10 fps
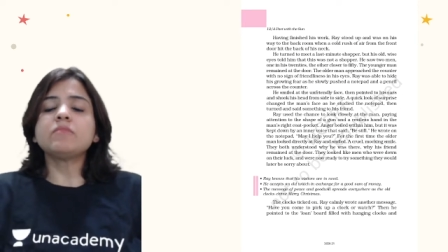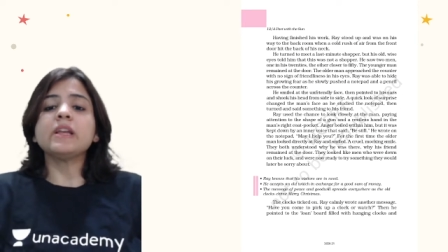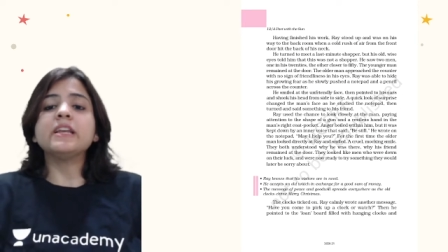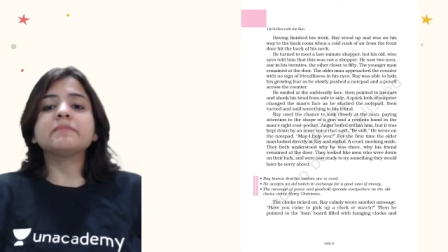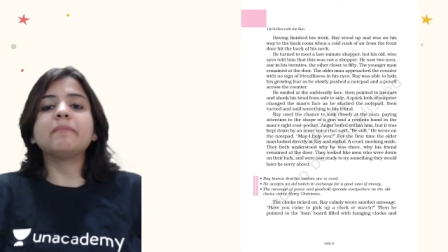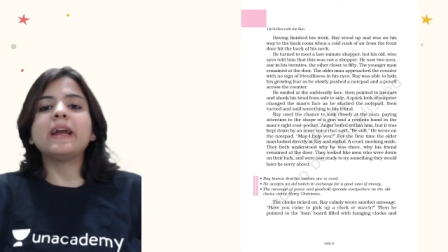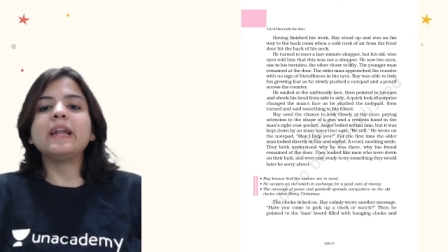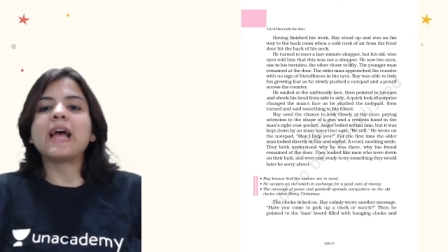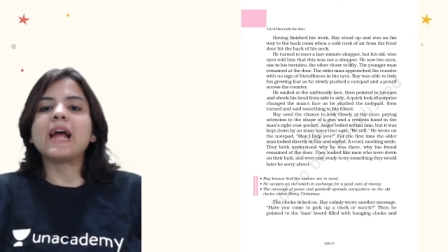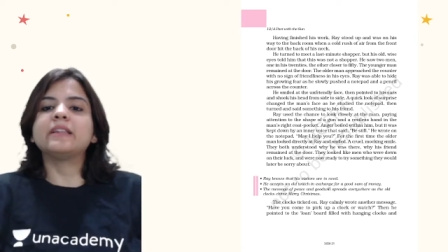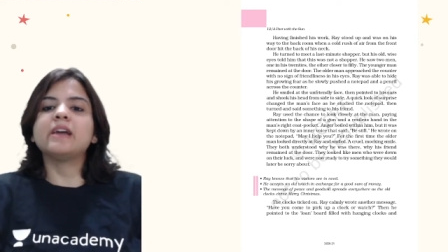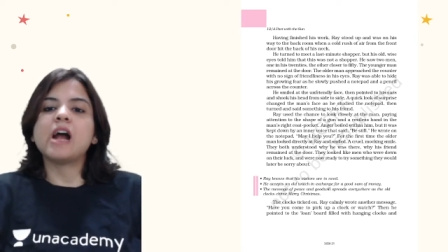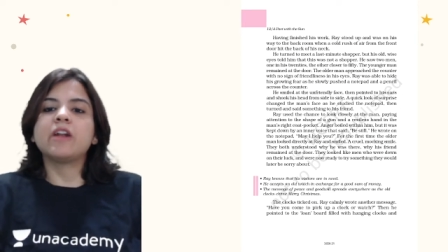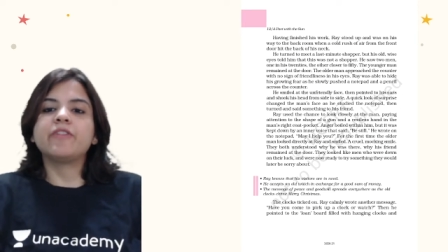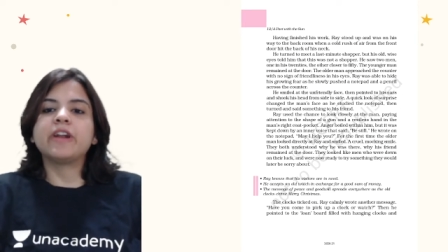He smiled at the
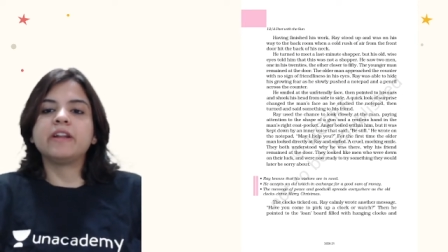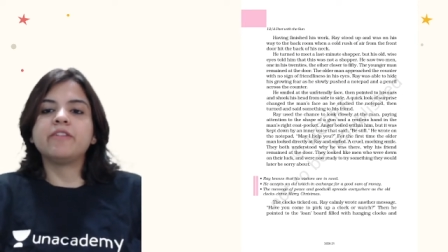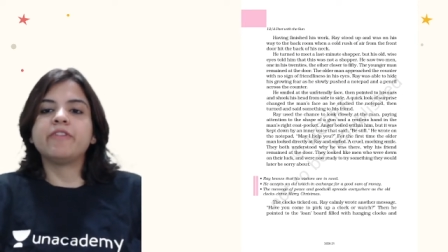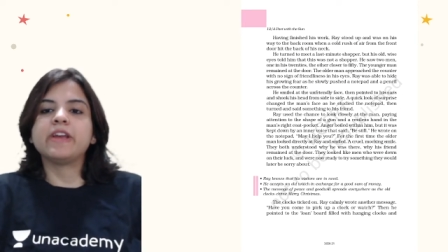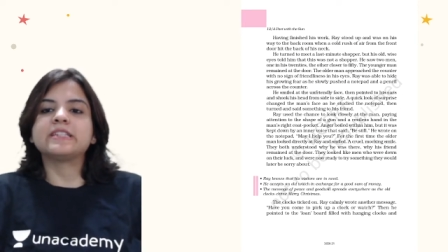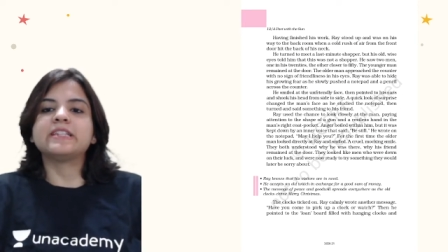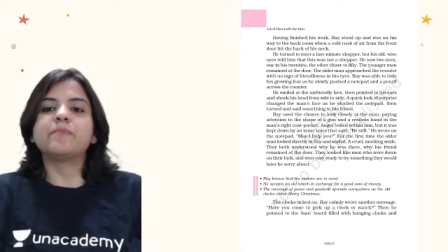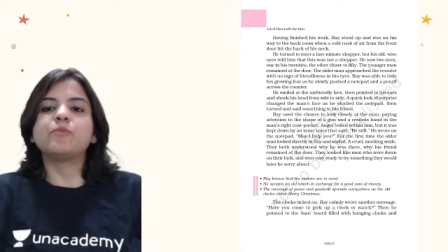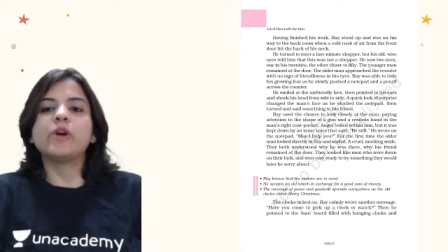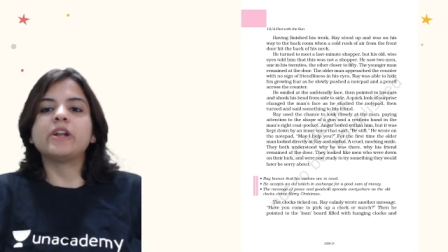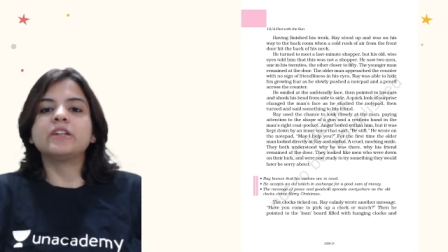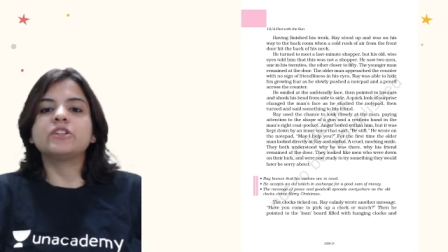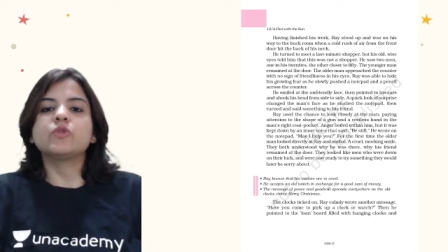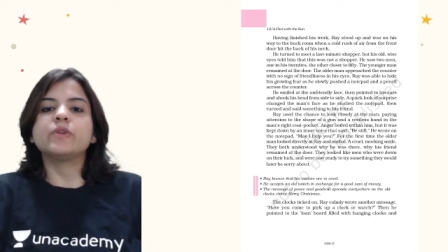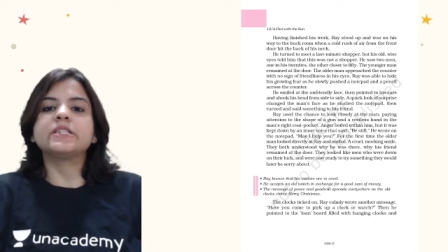unfriendly face, then pointed
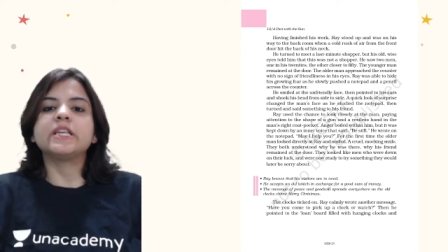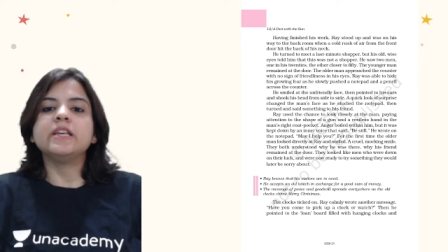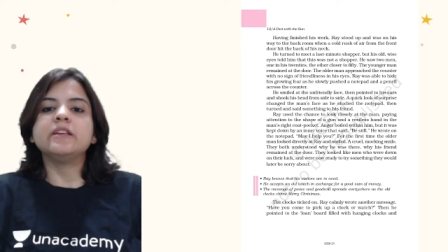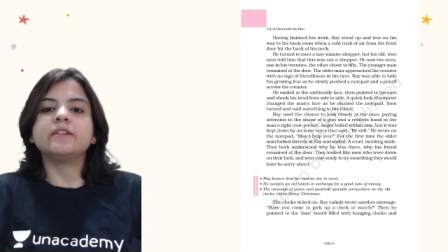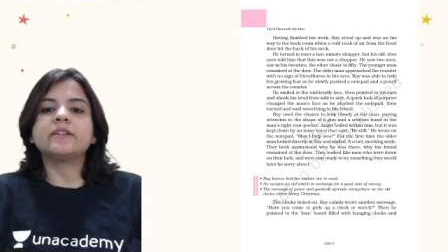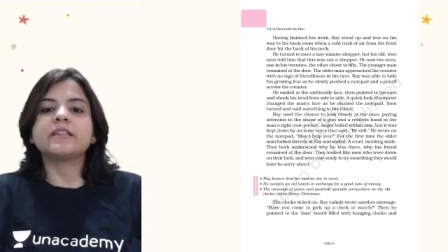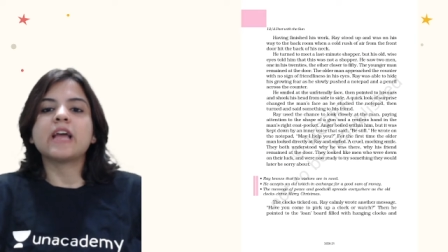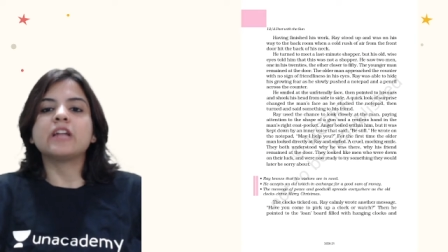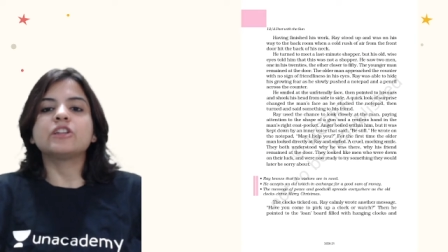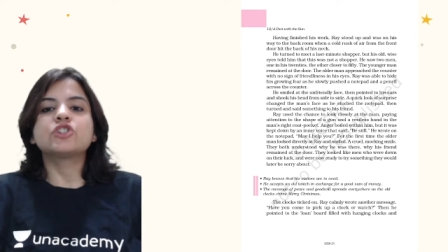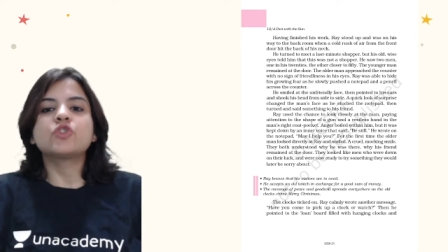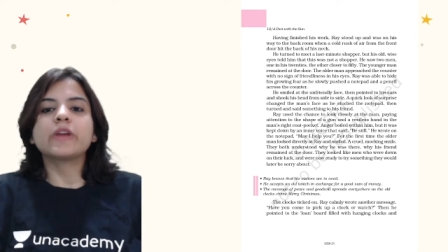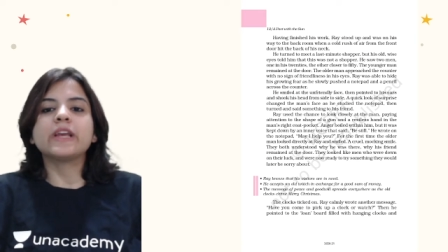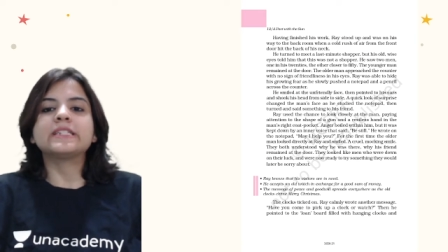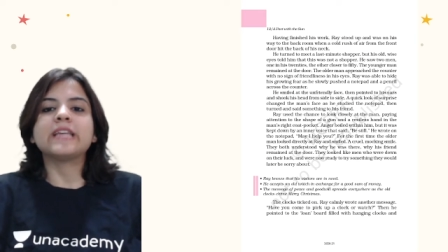to his ears and shook
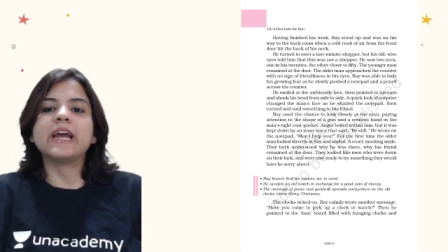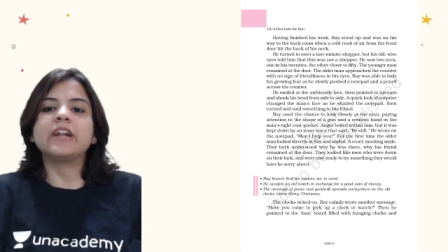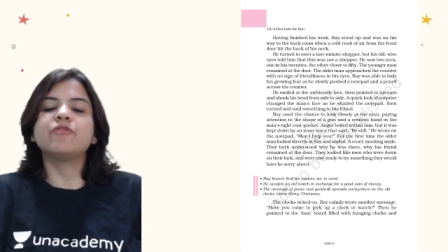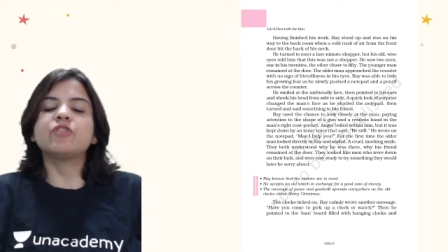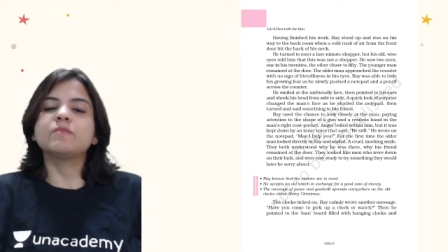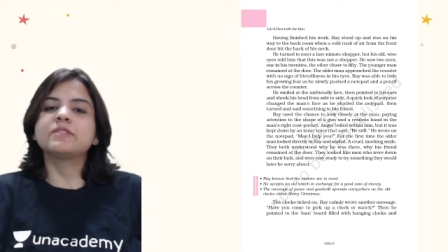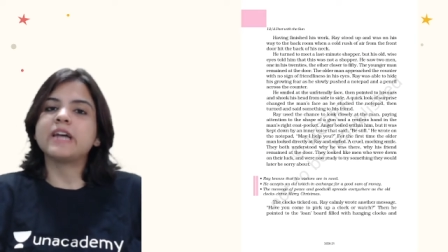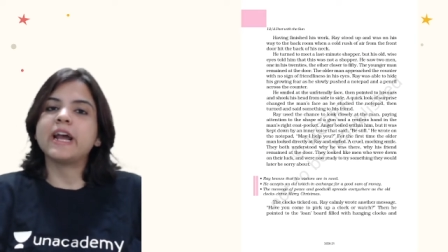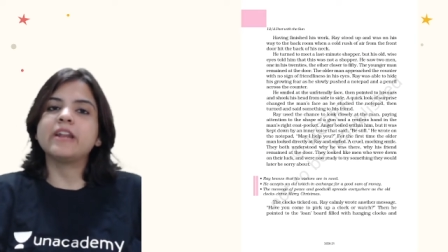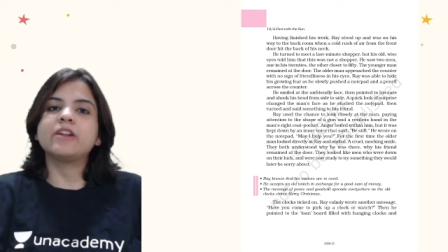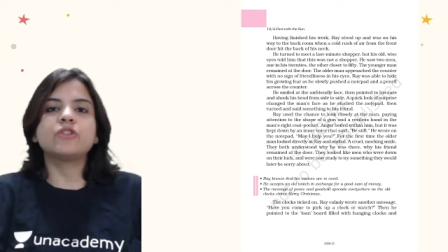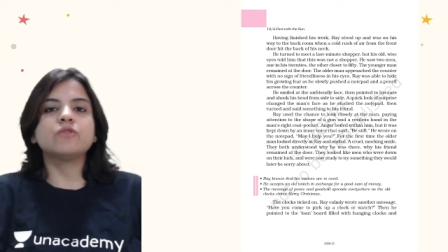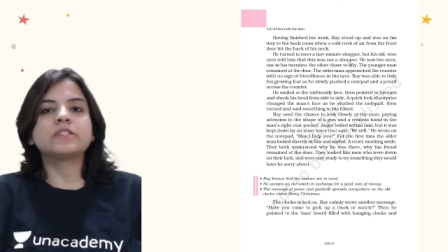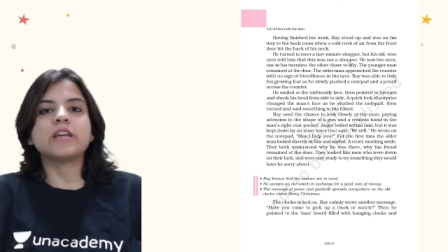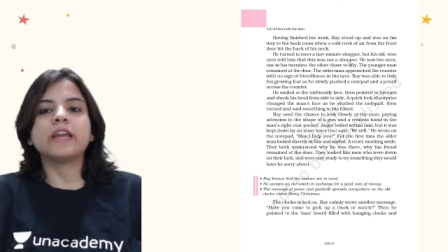his head from side to
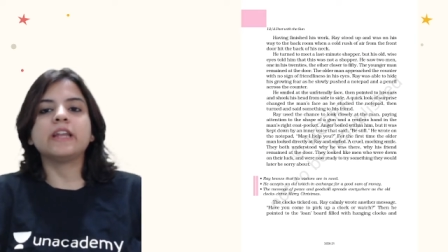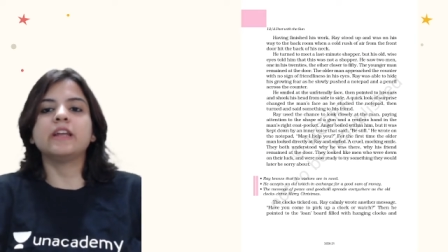side.